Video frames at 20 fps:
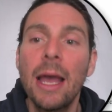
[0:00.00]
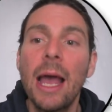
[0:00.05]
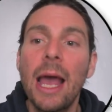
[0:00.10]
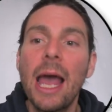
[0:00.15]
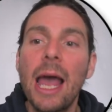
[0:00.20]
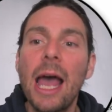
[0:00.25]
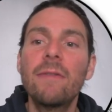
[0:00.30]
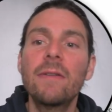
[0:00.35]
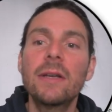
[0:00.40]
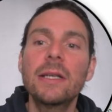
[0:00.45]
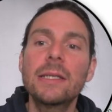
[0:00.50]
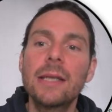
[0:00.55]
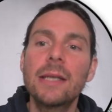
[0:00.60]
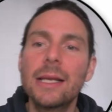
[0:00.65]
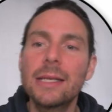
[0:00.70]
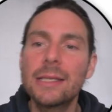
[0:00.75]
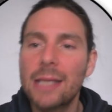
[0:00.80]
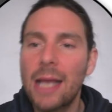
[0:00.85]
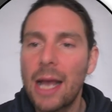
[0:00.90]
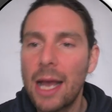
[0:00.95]
Have us
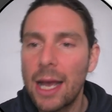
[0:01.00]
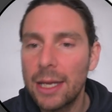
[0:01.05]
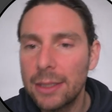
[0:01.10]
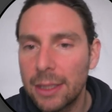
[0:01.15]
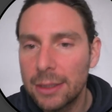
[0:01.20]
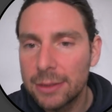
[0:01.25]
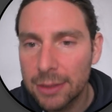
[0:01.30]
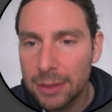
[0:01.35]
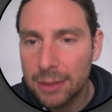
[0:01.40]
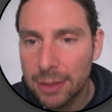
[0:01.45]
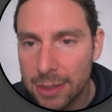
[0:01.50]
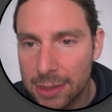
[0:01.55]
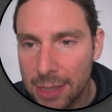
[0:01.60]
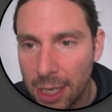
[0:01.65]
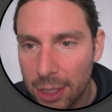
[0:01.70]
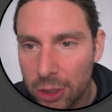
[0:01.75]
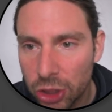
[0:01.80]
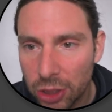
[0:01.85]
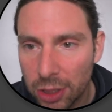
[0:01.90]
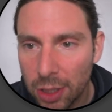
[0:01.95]
sign the
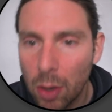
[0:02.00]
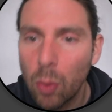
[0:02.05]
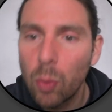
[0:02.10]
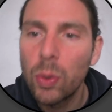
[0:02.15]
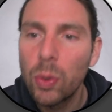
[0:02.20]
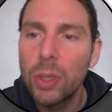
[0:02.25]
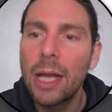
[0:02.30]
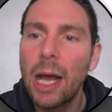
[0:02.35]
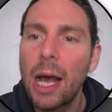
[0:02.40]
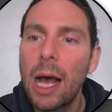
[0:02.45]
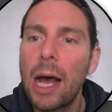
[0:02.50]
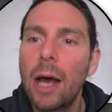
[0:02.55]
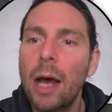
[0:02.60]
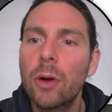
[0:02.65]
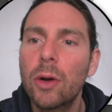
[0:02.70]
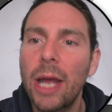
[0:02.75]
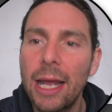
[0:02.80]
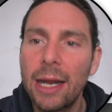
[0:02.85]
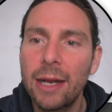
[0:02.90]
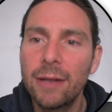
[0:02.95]
transaction with
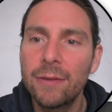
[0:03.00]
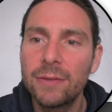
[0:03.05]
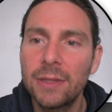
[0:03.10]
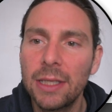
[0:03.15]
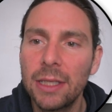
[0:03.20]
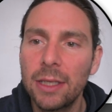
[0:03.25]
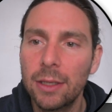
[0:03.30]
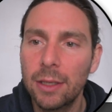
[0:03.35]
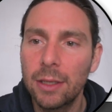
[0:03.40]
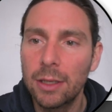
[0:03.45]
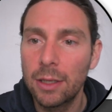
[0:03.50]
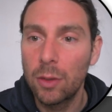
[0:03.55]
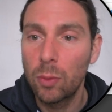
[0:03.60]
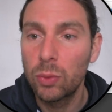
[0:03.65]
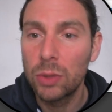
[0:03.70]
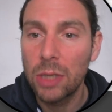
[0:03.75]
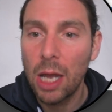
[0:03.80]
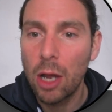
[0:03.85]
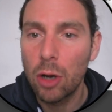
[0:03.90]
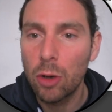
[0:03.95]
our NFT, uh,
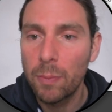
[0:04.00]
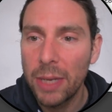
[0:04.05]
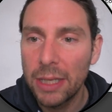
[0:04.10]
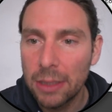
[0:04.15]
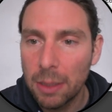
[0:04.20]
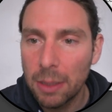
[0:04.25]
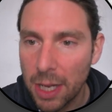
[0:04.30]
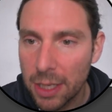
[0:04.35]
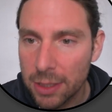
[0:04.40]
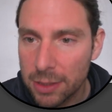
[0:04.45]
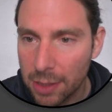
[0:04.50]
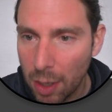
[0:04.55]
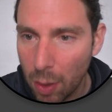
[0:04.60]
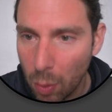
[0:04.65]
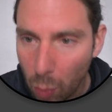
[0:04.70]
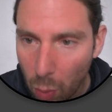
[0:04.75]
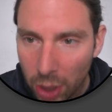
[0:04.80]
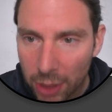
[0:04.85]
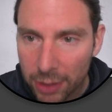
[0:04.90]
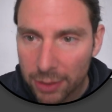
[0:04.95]
with our MetaMask
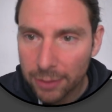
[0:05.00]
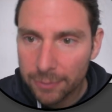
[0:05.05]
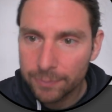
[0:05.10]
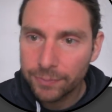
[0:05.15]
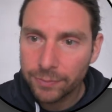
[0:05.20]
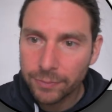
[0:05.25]
wallet.